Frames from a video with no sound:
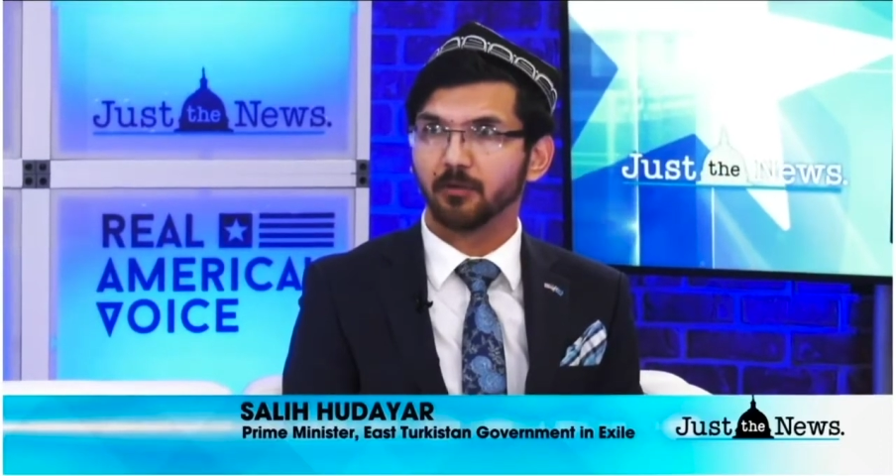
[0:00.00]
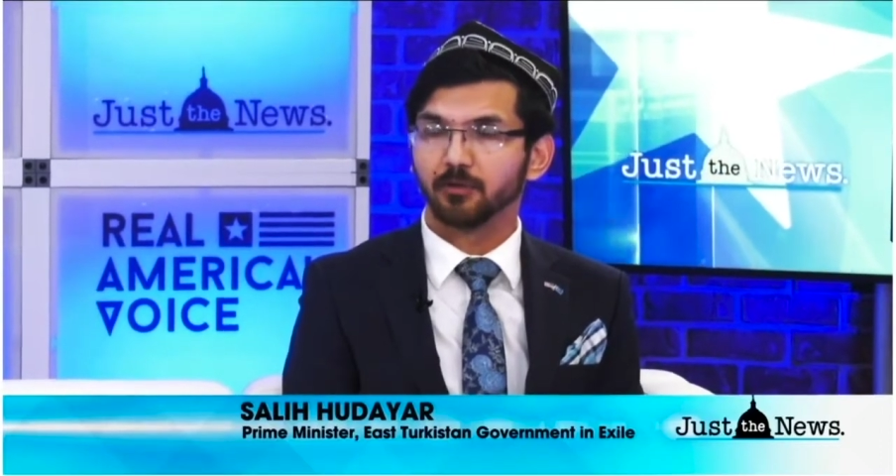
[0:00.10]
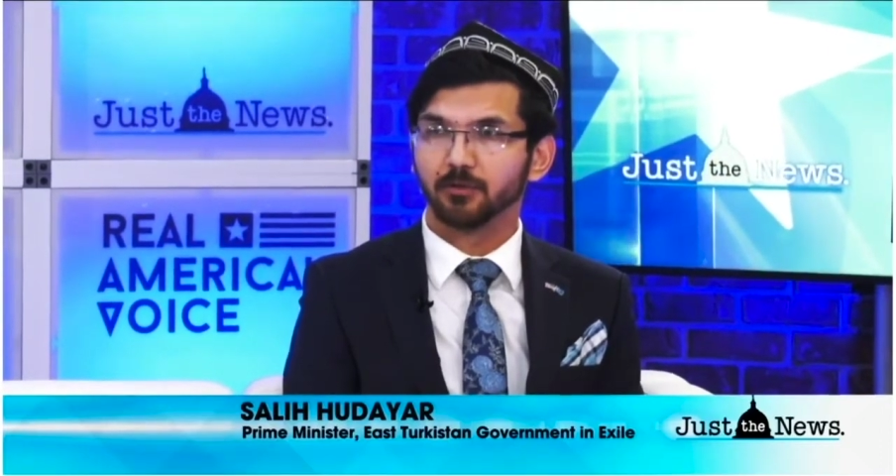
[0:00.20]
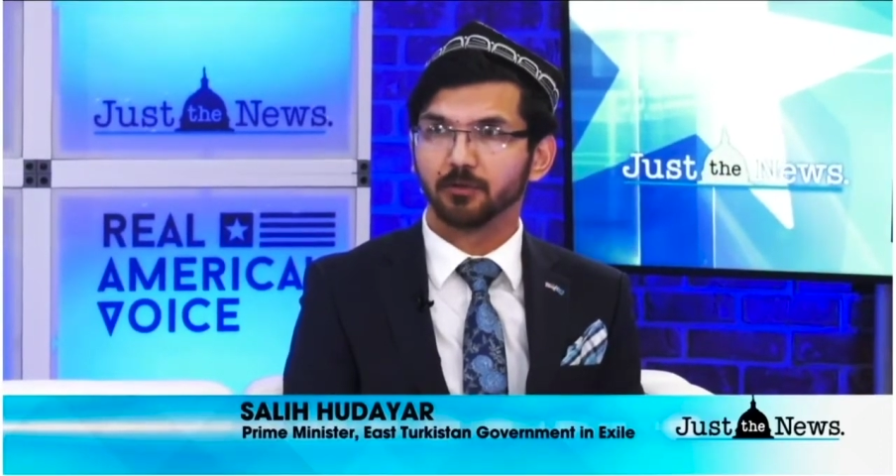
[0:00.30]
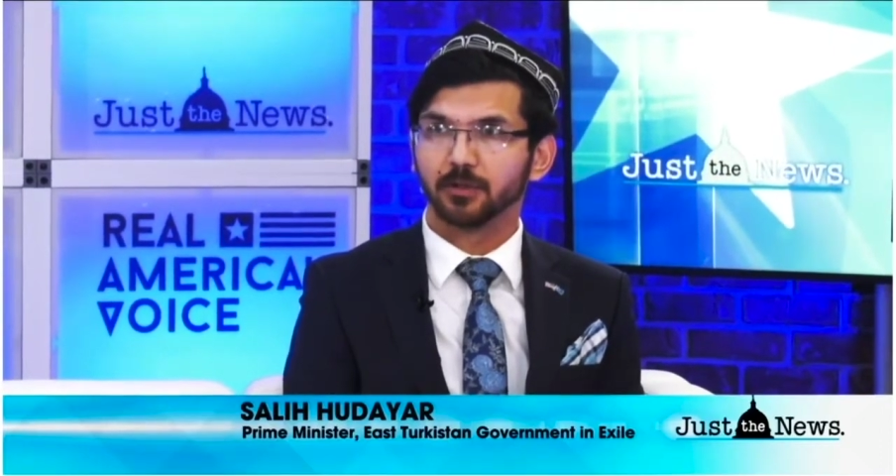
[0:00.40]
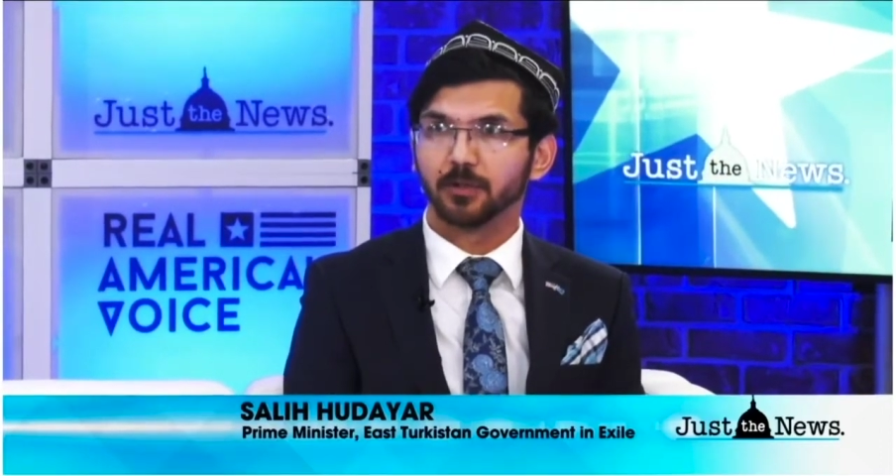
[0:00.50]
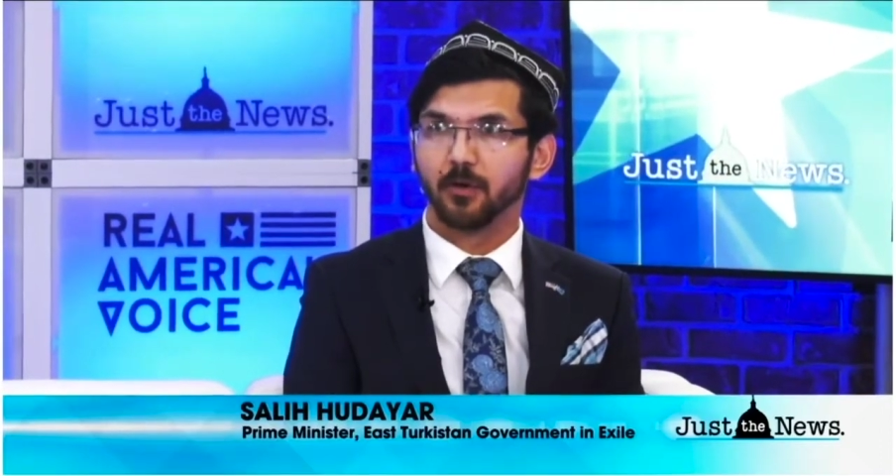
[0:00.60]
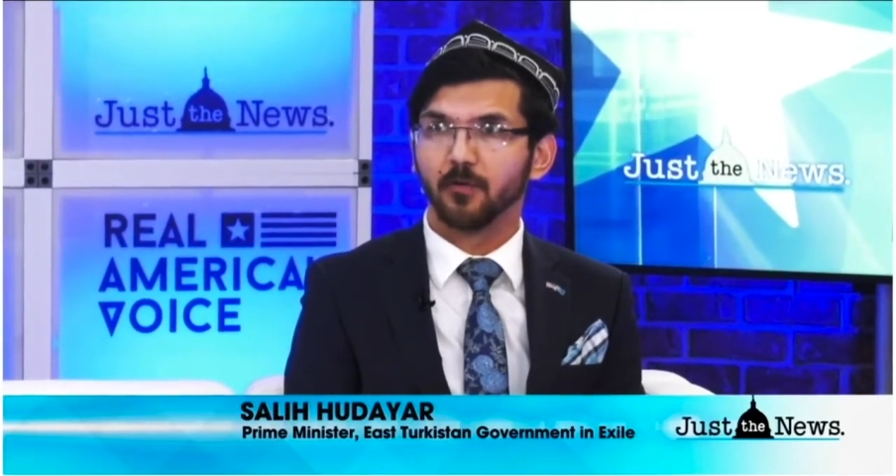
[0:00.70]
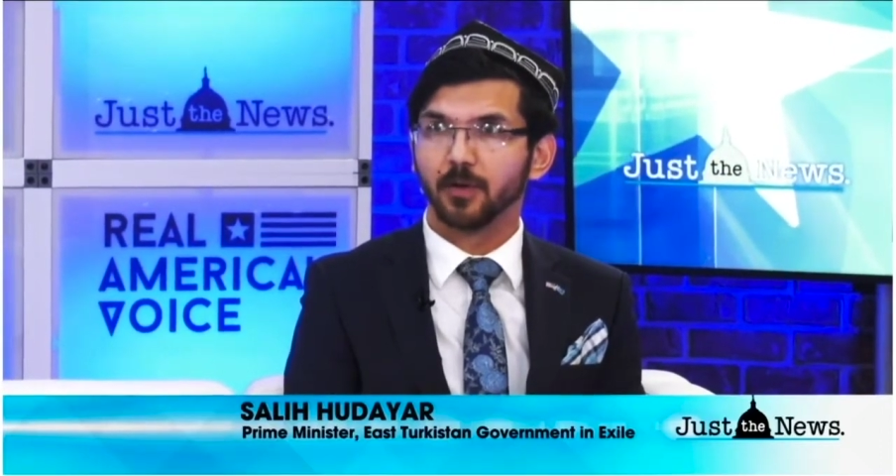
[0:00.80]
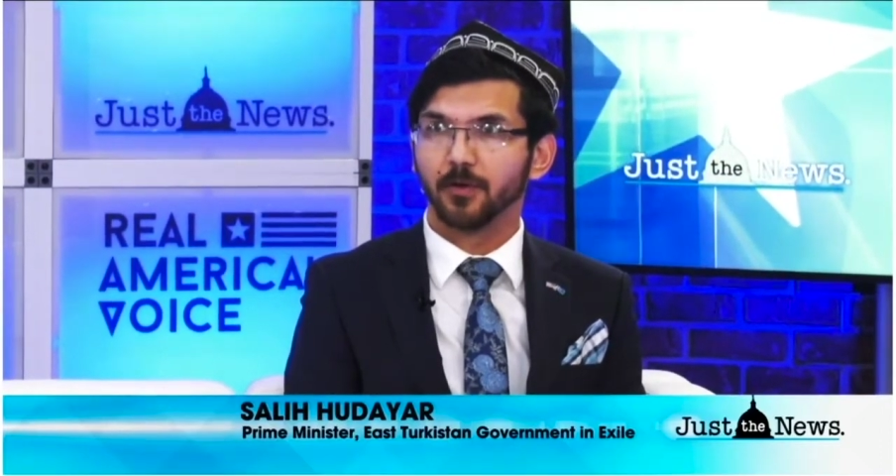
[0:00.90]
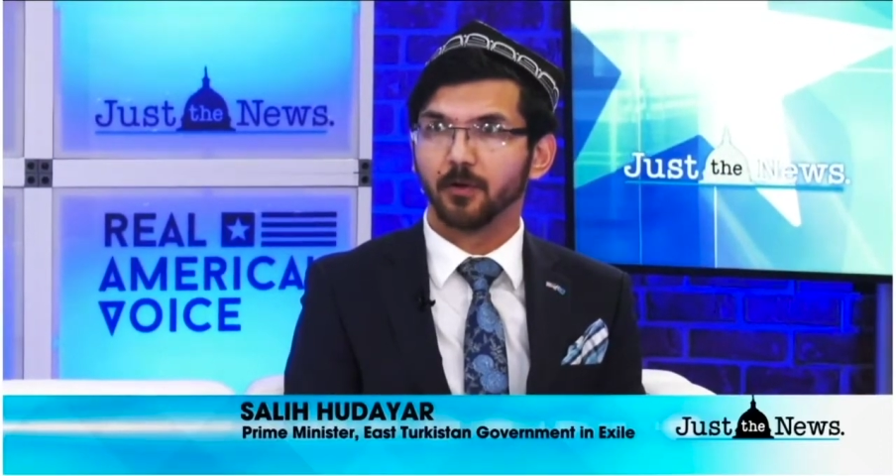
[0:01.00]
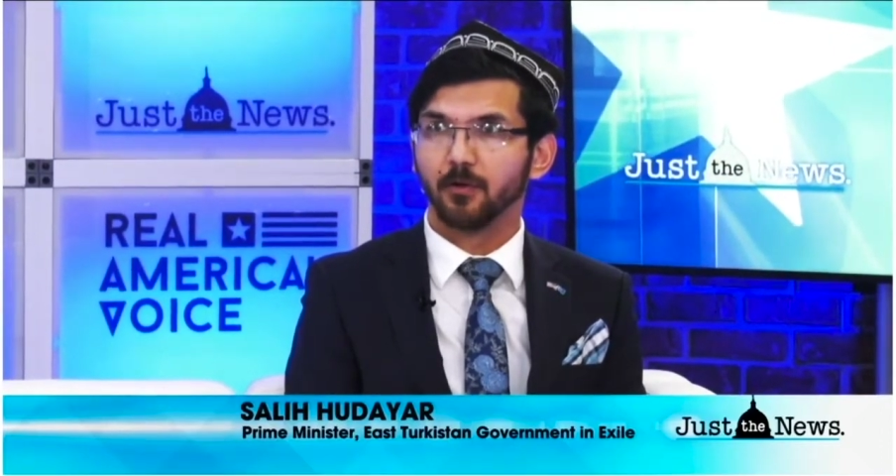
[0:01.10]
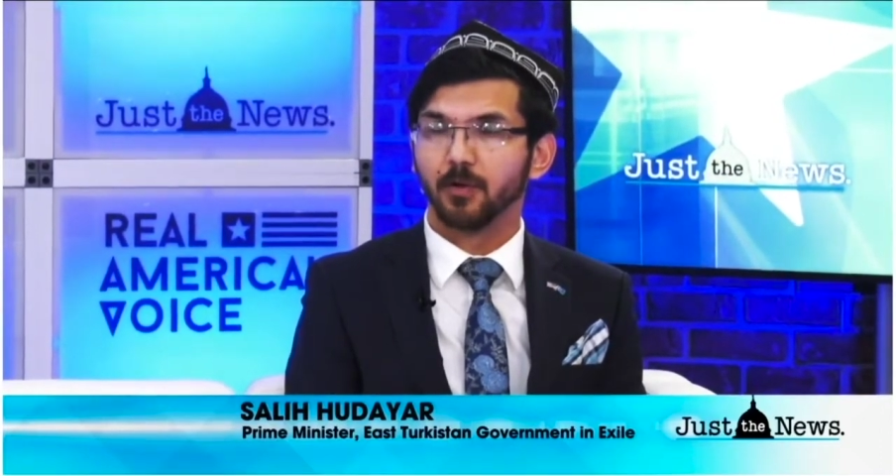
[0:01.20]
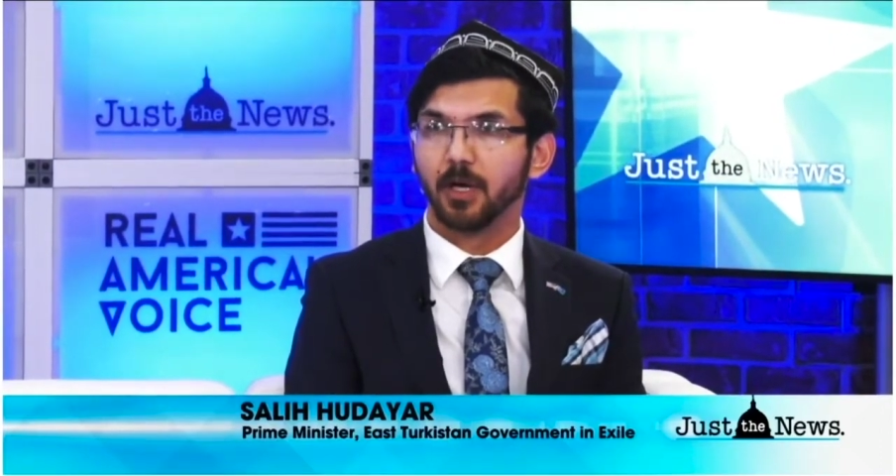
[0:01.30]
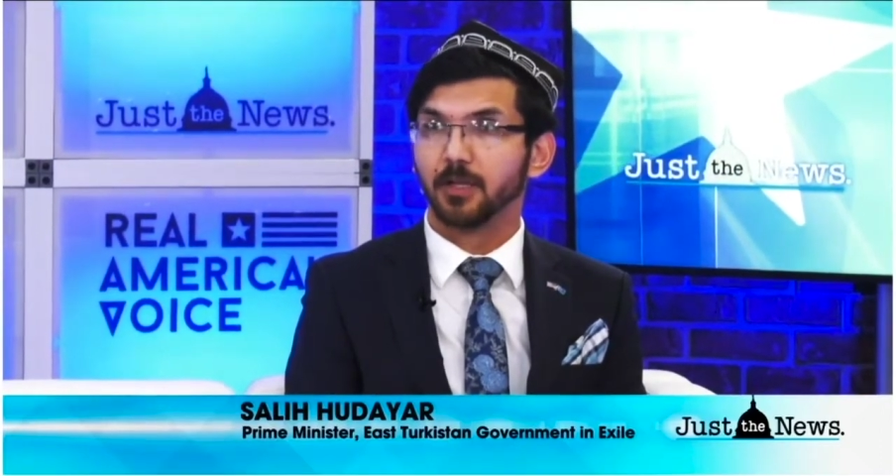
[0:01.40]
which was
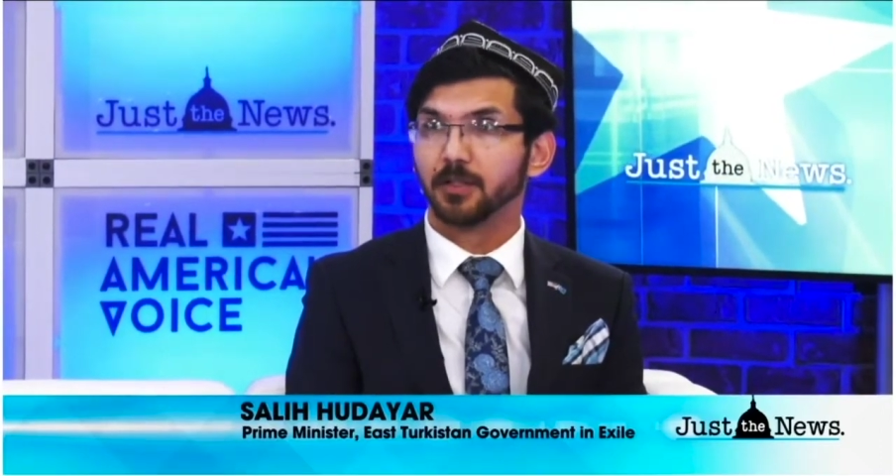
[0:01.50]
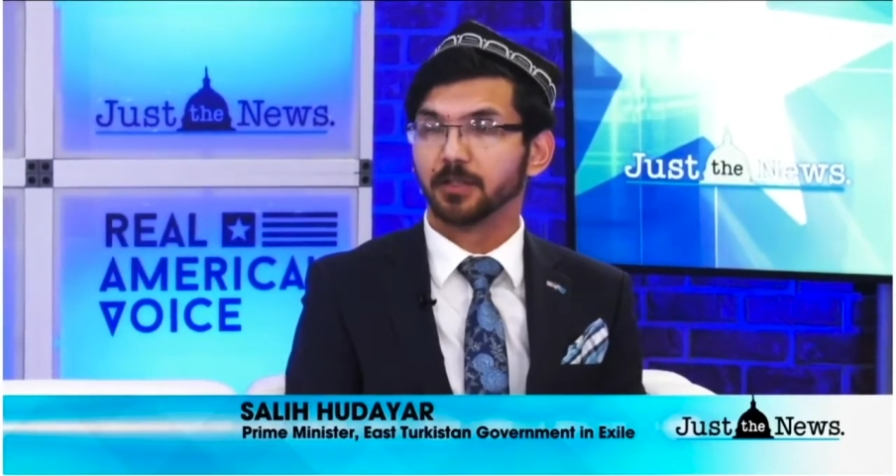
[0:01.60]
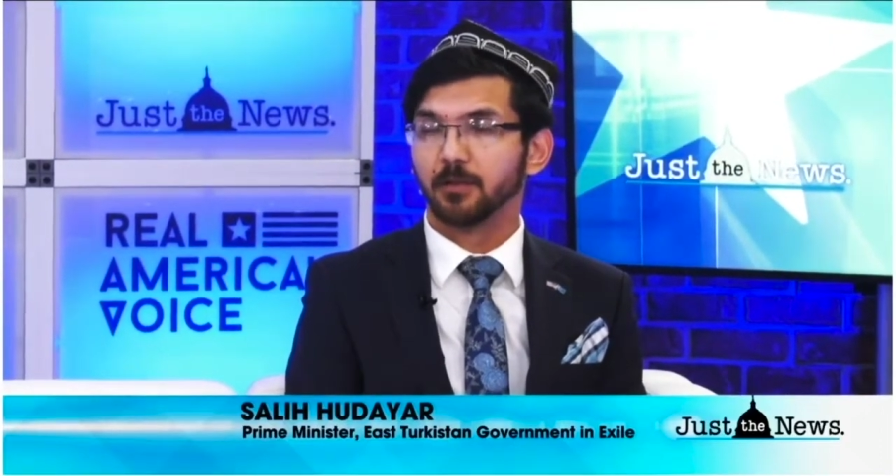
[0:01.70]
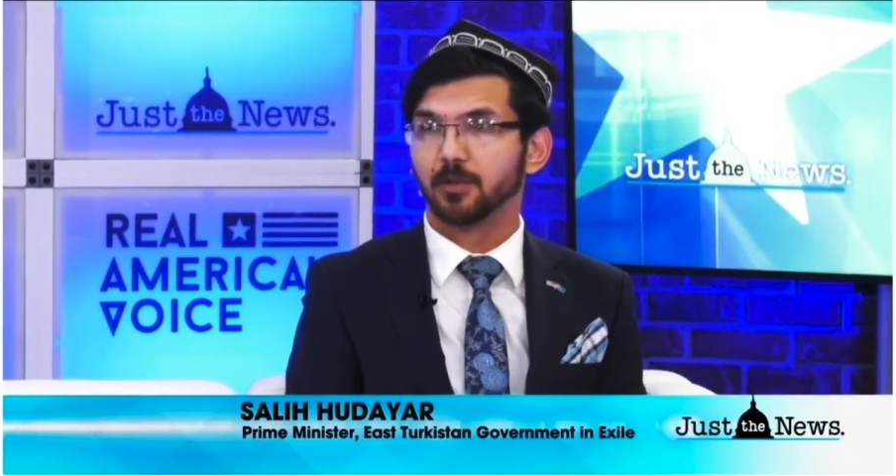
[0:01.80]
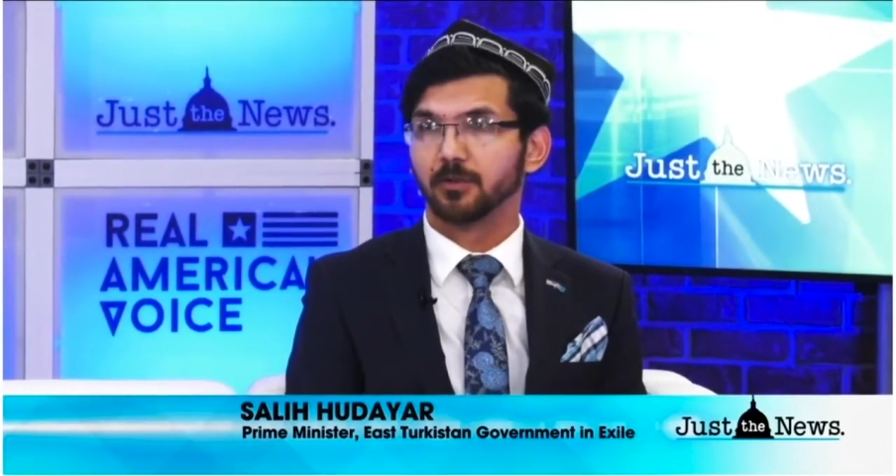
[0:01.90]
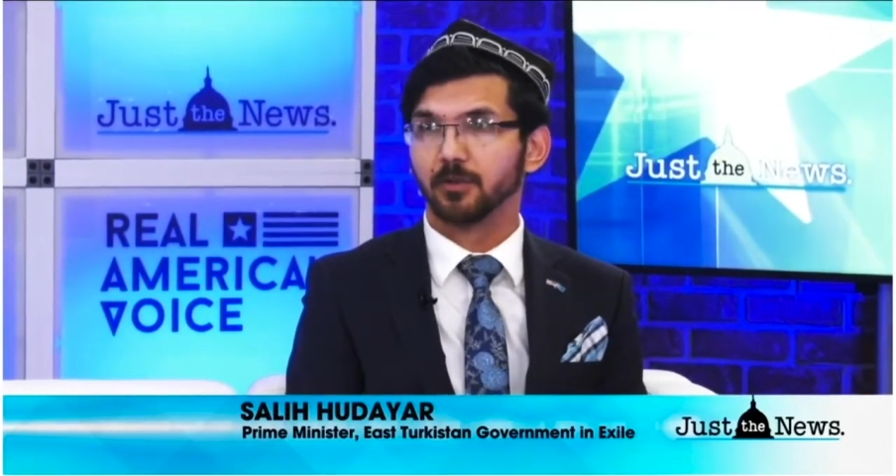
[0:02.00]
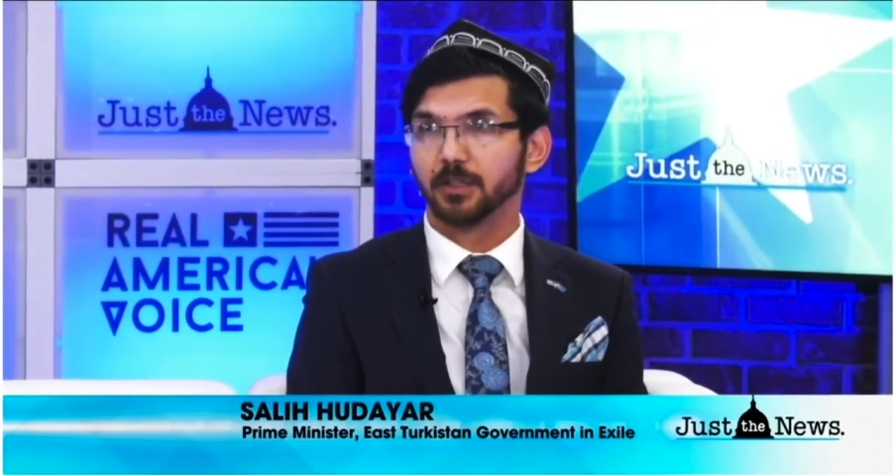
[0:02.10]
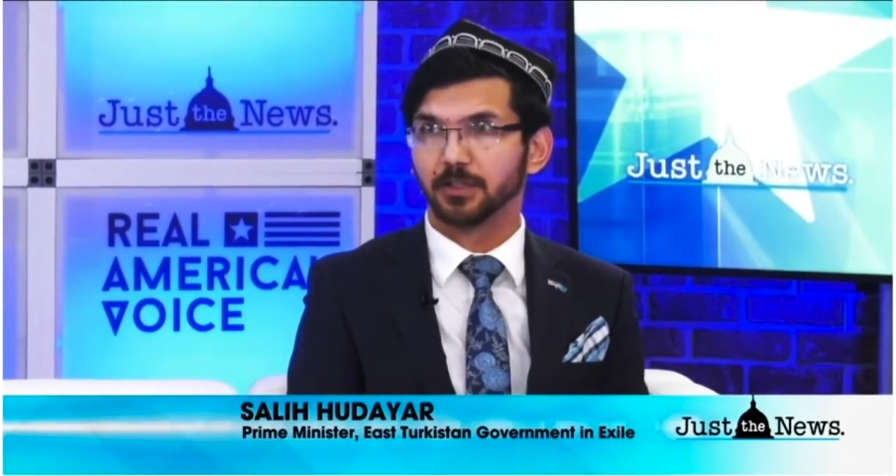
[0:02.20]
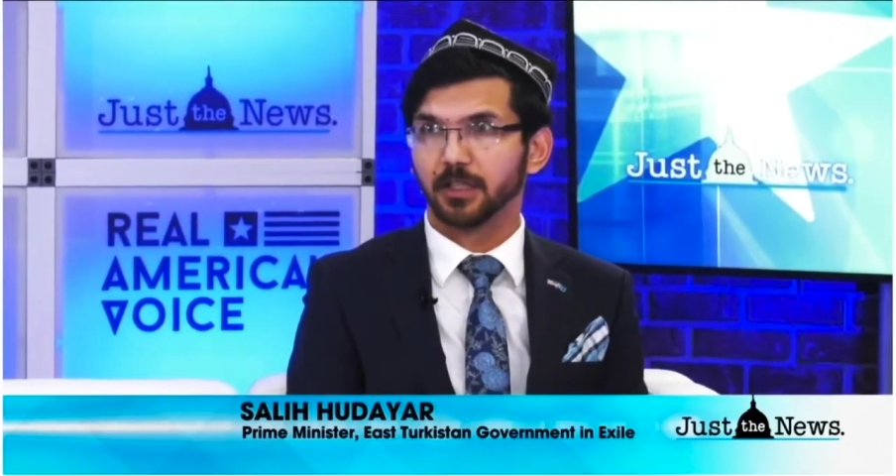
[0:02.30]
overthrown on December 22,